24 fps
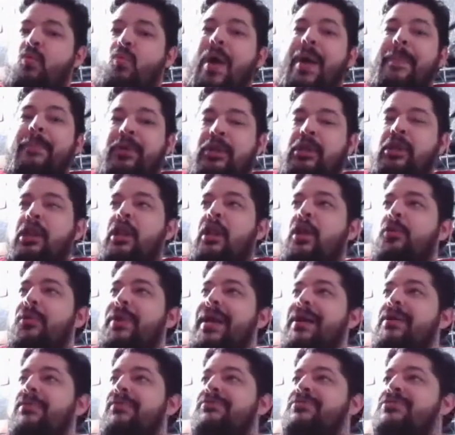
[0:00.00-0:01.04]
weapon
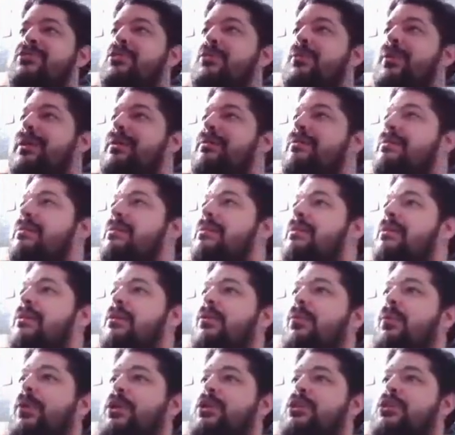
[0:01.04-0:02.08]
loadouts to it,
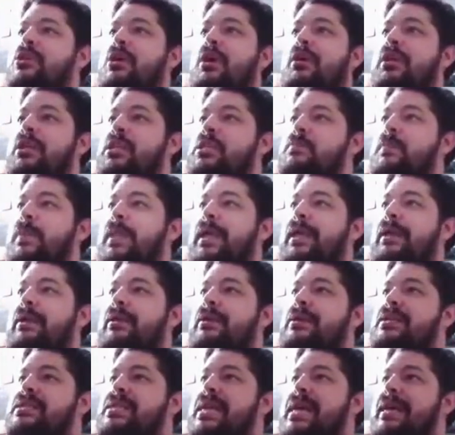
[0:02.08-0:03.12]
which I'll explain
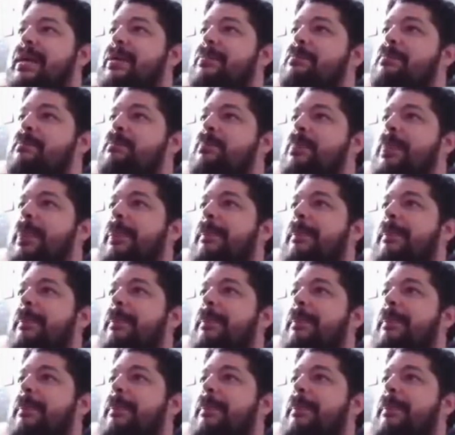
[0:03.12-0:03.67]
in a second.